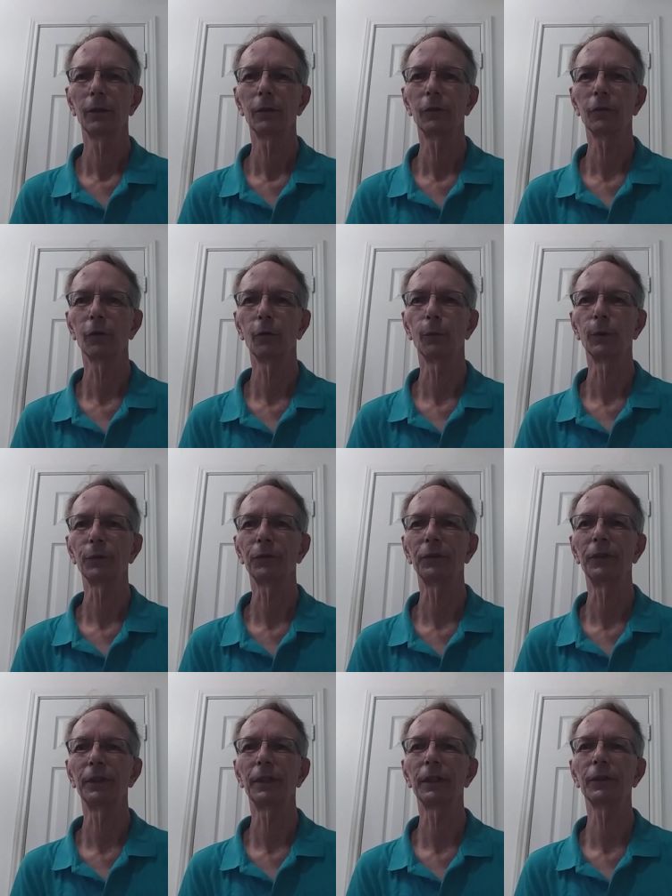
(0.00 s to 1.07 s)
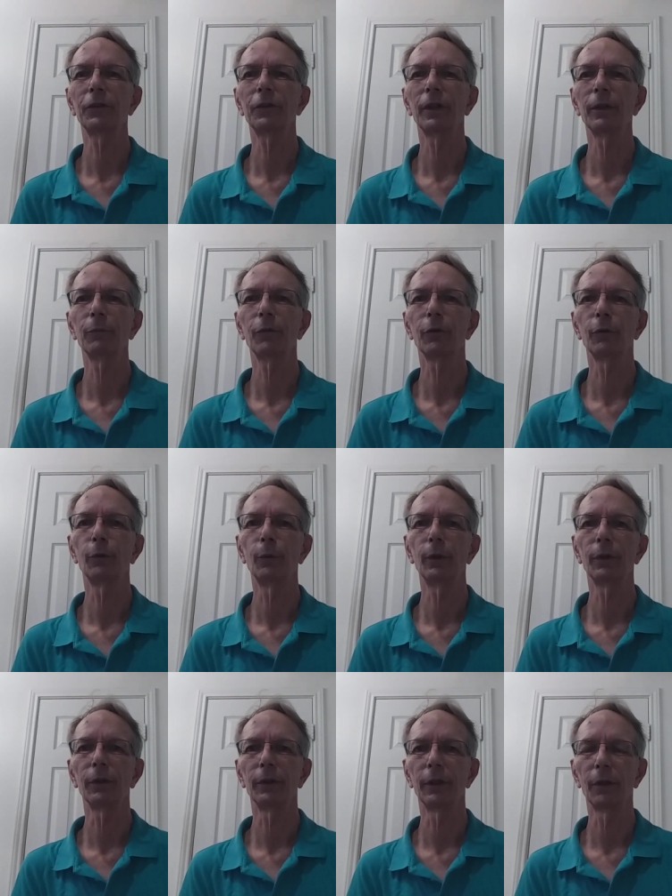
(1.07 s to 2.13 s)
So we'll see you next time through
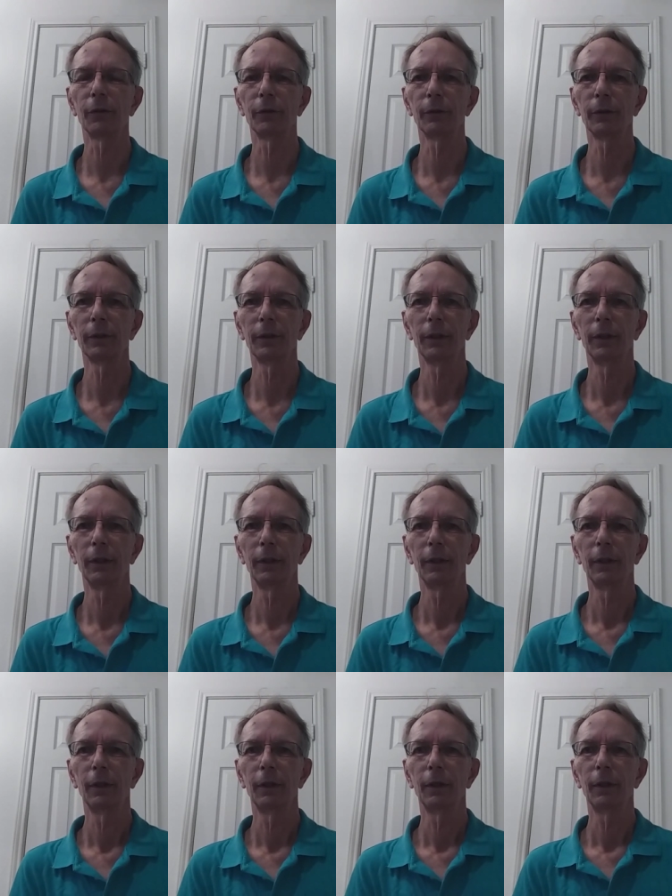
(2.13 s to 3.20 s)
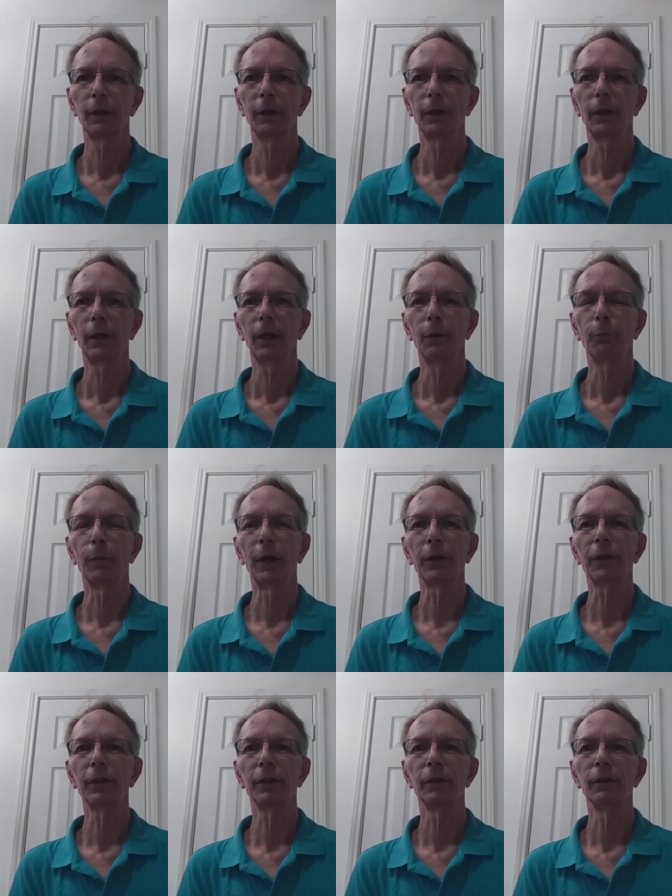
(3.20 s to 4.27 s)
with another
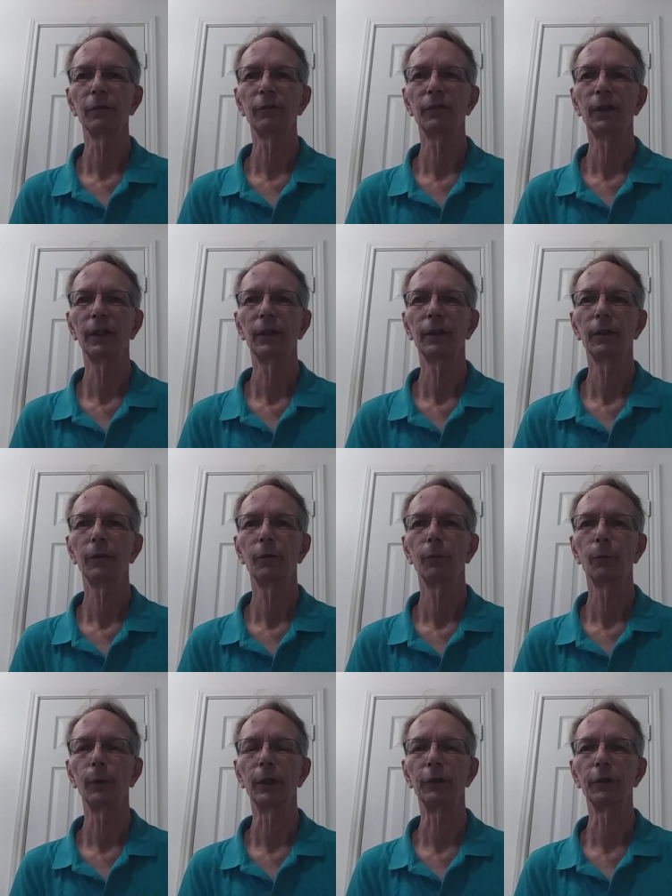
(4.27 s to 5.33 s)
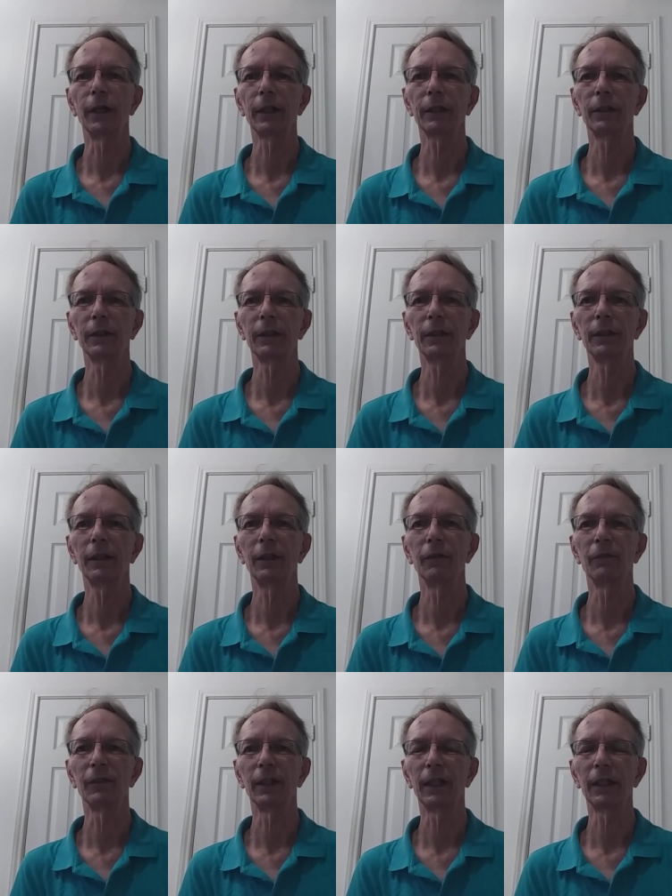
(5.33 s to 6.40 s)
method of rejecting the
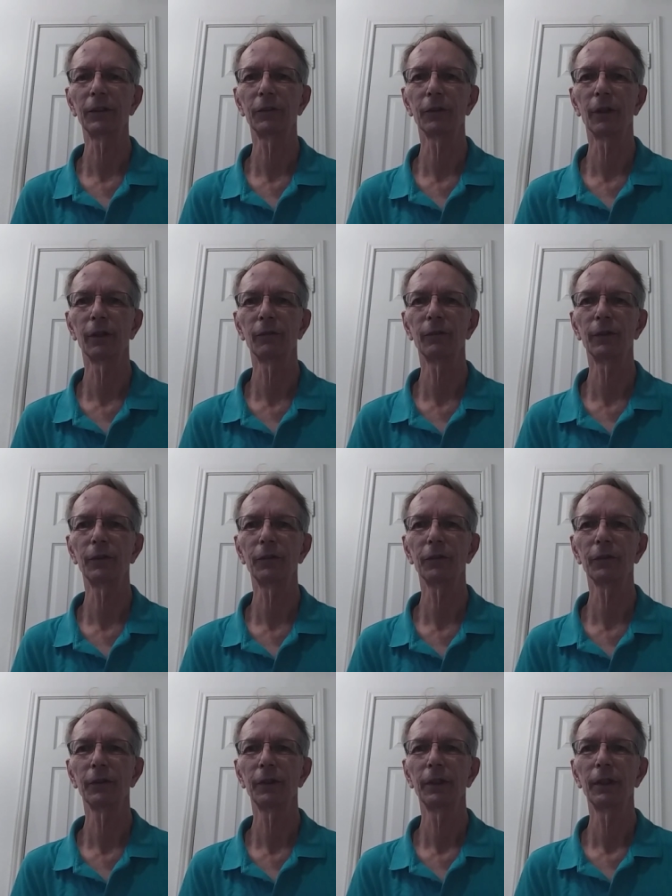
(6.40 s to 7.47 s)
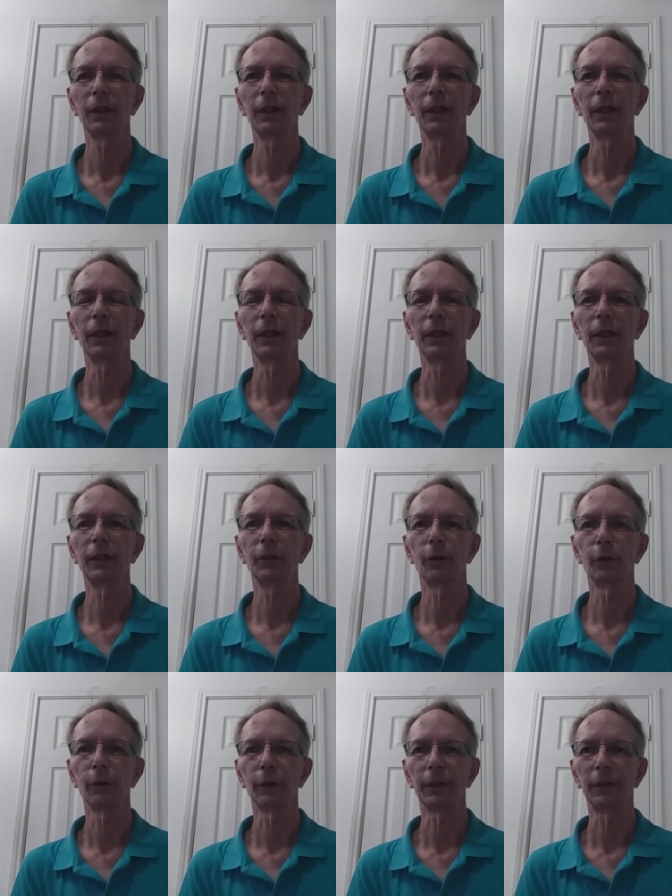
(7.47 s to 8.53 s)
finance office in a
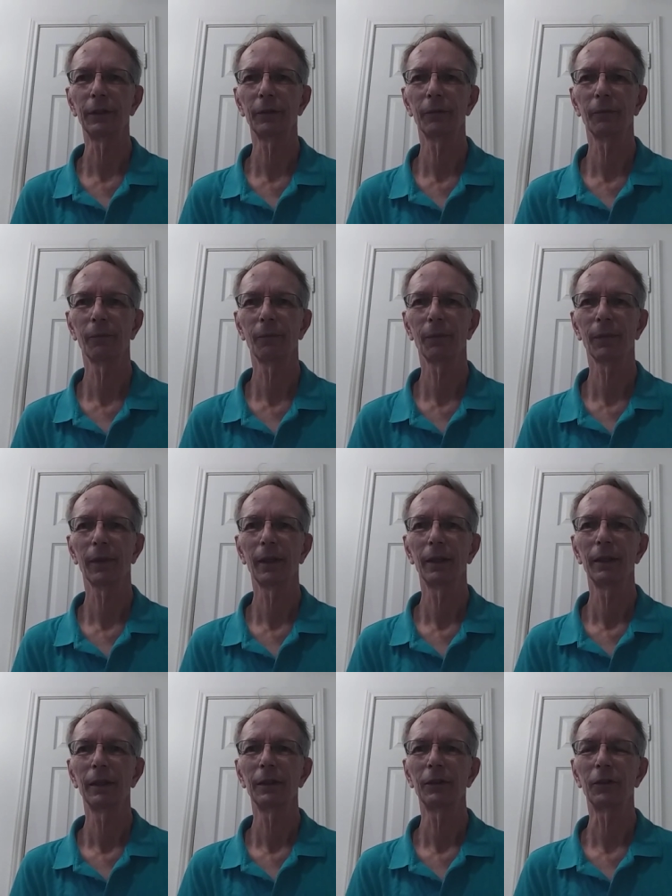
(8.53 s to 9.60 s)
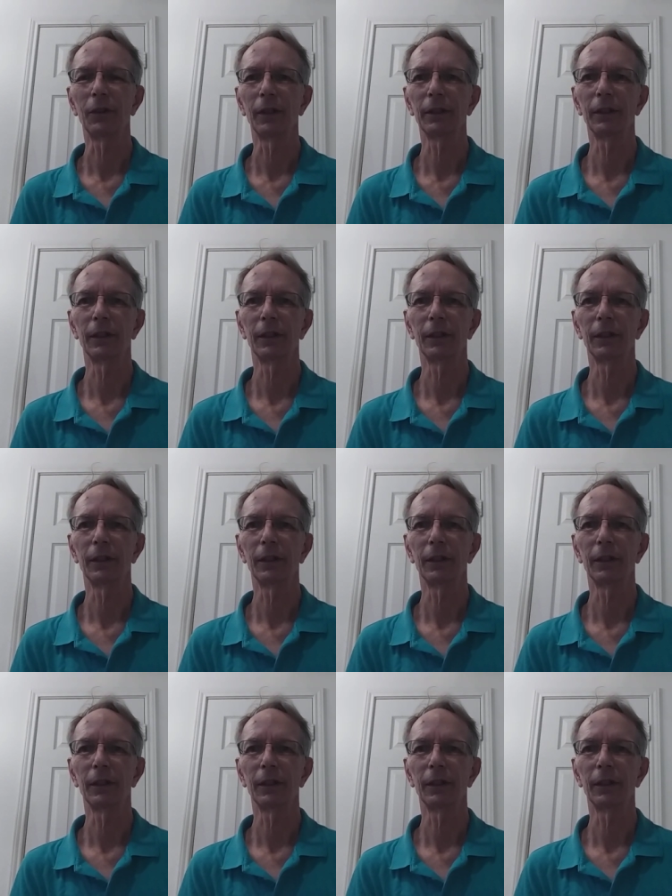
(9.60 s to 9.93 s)
hurry. Take